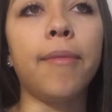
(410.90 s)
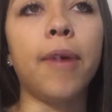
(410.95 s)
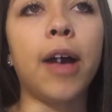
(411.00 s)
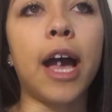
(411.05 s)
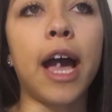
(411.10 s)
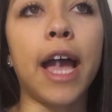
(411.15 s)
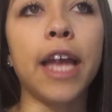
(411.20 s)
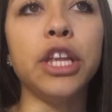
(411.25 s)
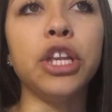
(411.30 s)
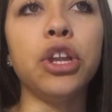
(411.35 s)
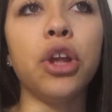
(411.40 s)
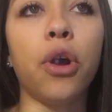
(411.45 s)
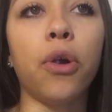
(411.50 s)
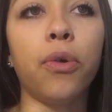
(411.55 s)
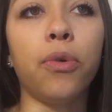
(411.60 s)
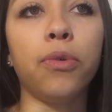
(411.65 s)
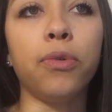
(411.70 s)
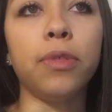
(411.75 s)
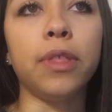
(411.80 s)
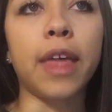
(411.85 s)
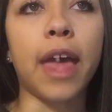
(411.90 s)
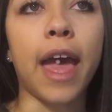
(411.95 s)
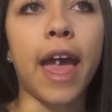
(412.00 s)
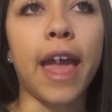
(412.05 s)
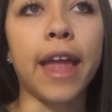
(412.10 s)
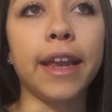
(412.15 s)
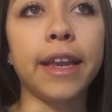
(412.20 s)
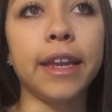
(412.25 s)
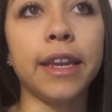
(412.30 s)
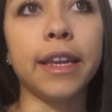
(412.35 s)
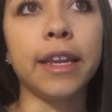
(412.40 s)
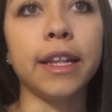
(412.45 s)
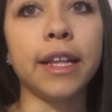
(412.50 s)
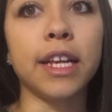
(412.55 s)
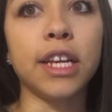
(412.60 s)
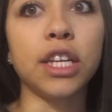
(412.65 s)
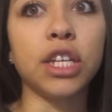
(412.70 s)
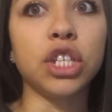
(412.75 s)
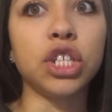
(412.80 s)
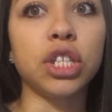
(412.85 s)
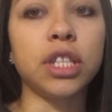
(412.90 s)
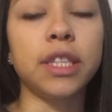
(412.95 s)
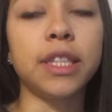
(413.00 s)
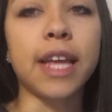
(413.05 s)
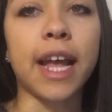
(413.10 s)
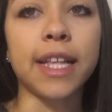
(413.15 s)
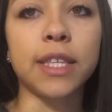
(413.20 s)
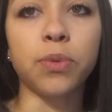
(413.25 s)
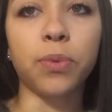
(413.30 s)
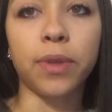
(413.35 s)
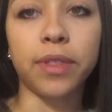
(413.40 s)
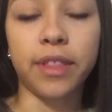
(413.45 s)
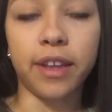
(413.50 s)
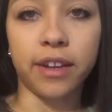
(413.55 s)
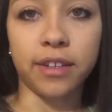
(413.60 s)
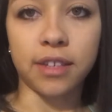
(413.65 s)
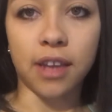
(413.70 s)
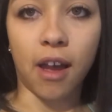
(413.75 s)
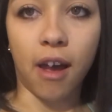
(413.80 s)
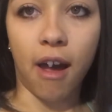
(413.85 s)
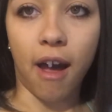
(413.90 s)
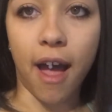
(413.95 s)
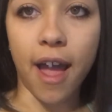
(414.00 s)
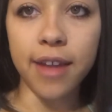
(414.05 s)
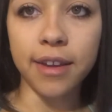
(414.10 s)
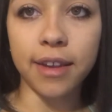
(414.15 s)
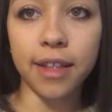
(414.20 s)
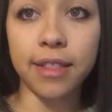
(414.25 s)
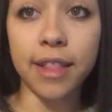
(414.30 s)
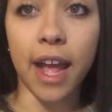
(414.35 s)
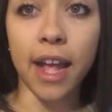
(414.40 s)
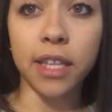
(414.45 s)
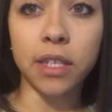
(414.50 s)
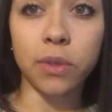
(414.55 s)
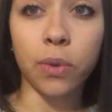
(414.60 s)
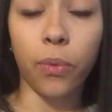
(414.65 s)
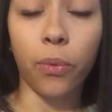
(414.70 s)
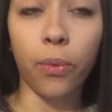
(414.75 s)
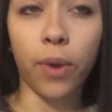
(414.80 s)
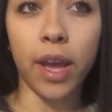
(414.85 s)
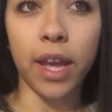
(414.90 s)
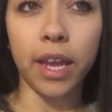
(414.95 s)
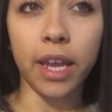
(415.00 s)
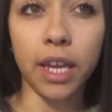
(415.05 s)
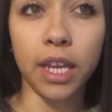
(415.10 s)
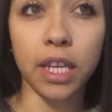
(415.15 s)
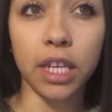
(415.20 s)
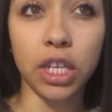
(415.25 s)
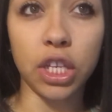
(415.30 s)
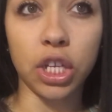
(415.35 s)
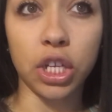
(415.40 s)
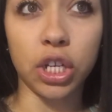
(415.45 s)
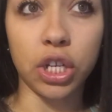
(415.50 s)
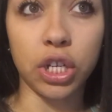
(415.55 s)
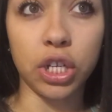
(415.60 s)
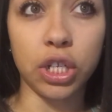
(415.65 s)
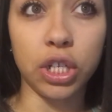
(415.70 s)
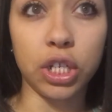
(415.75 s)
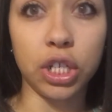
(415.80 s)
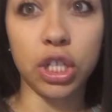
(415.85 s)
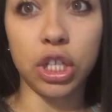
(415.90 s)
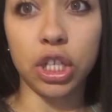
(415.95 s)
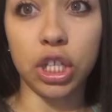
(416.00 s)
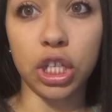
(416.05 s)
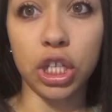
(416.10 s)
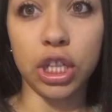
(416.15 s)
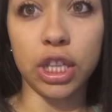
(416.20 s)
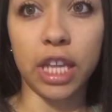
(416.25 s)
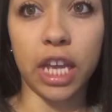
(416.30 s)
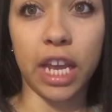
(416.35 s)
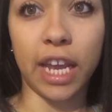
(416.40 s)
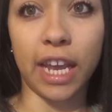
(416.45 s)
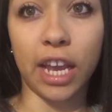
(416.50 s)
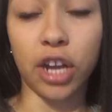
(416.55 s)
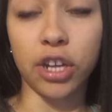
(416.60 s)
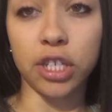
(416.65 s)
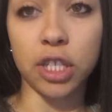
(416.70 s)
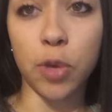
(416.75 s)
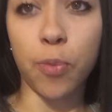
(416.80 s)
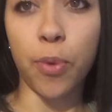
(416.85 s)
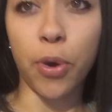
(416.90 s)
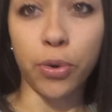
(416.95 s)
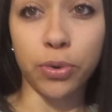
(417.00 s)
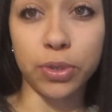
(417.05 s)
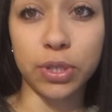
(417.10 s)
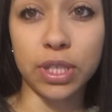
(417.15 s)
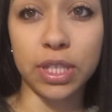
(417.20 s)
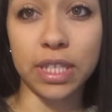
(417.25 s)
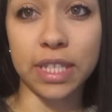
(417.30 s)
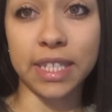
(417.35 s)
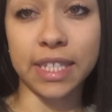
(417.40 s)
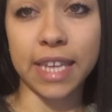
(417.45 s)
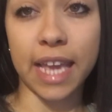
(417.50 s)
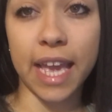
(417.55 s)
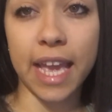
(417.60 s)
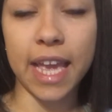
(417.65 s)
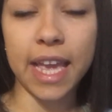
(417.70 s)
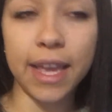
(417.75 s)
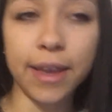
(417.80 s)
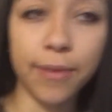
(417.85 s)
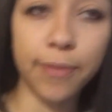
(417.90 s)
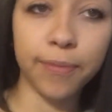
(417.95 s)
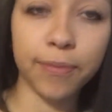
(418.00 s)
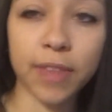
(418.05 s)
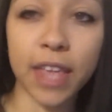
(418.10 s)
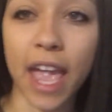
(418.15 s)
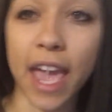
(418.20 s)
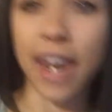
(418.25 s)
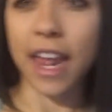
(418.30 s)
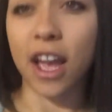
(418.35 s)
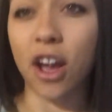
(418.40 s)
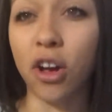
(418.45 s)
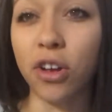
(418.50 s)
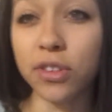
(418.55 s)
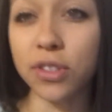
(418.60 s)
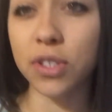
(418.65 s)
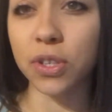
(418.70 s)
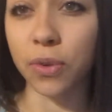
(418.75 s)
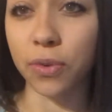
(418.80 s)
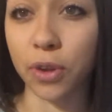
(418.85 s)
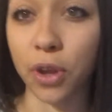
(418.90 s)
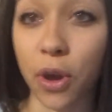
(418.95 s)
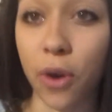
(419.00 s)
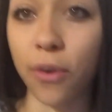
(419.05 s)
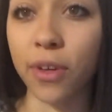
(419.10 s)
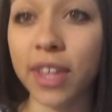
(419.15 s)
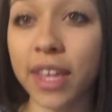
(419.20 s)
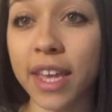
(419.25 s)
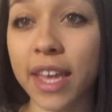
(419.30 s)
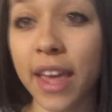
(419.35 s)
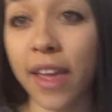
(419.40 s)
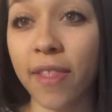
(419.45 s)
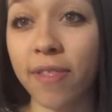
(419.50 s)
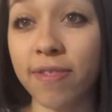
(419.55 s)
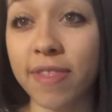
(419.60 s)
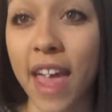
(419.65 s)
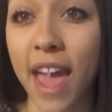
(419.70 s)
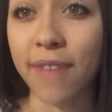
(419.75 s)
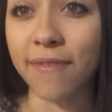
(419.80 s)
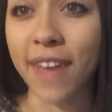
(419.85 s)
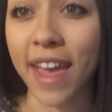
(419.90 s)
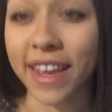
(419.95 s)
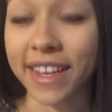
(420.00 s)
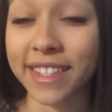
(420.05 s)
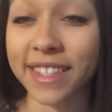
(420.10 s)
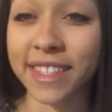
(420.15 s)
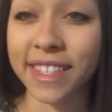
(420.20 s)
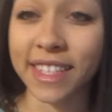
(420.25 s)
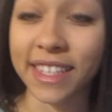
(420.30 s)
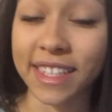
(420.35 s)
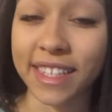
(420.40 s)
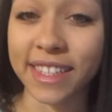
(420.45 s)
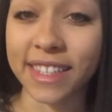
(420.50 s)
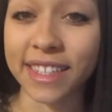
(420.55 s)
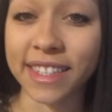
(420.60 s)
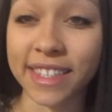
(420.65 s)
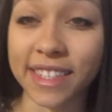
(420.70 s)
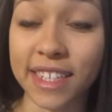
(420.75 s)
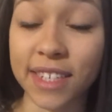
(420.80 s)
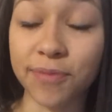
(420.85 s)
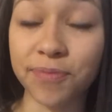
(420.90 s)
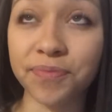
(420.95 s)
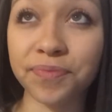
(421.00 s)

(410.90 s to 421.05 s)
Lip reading: I know that that's what they're taught, and that's what they are supposed to say. And I also know that vaccines